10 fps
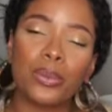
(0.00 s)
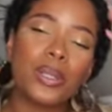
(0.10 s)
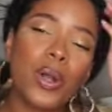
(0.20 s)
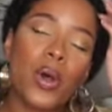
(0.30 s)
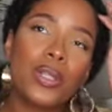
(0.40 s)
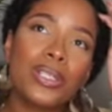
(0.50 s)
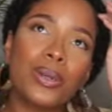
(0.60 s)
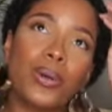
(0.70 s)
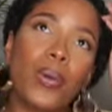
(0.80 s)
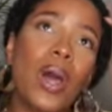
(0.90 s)
But
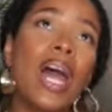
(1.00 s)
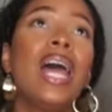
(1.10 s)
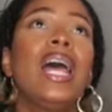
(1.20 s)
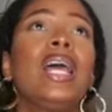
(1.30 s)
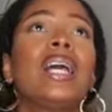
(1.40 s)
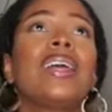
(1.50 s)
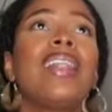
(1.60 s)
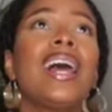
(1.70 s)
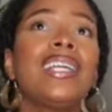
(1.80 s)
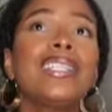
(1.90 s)
also,
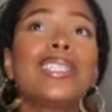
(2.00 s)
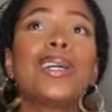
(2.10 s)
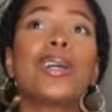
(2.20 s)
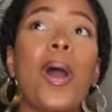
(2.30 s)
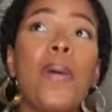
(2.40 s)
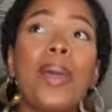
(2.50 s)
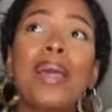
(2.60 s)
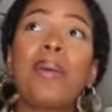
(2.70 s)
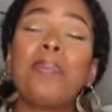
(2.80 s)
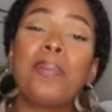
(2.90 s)
clients could go and
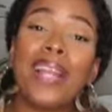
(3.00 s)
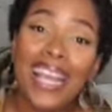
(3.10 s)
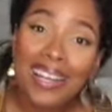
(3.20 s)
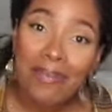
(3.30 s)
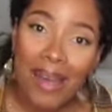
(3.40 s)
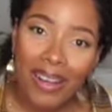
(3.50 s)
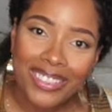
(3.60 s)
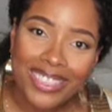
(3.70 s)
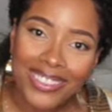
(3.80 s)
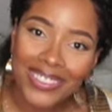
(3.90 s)
complain about you.